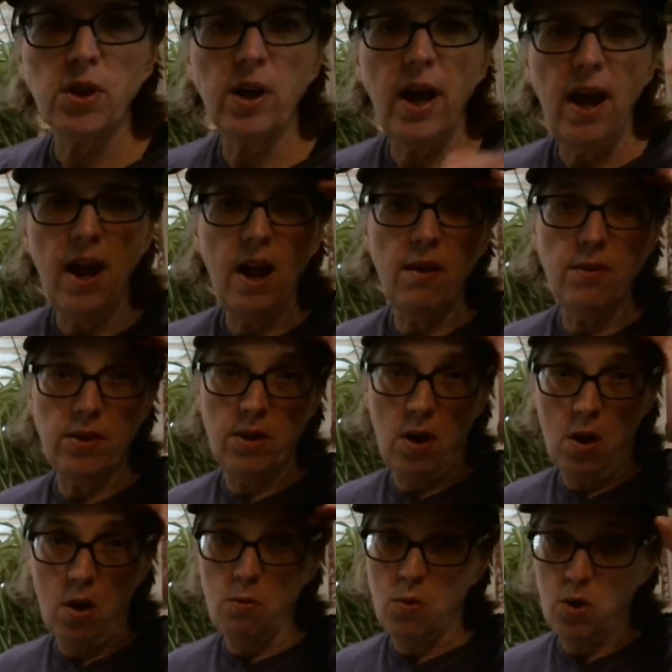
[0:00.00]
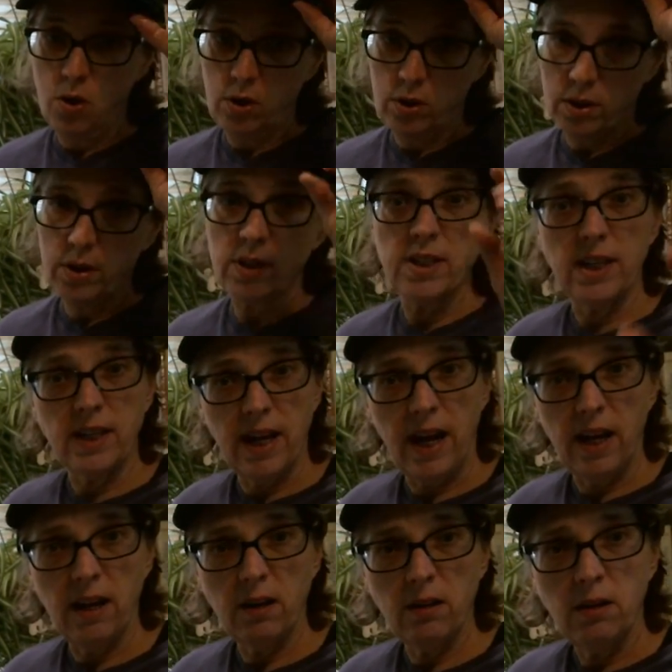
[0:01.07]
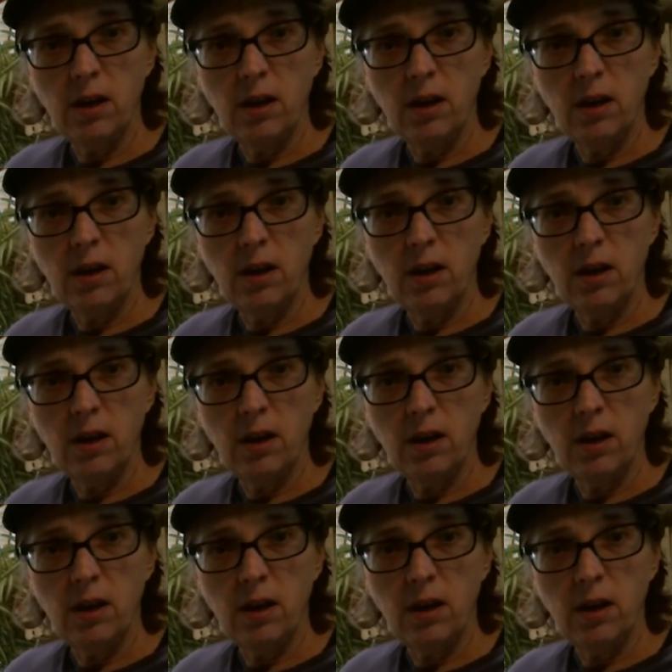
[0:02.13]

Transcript: you're going to have in homework today.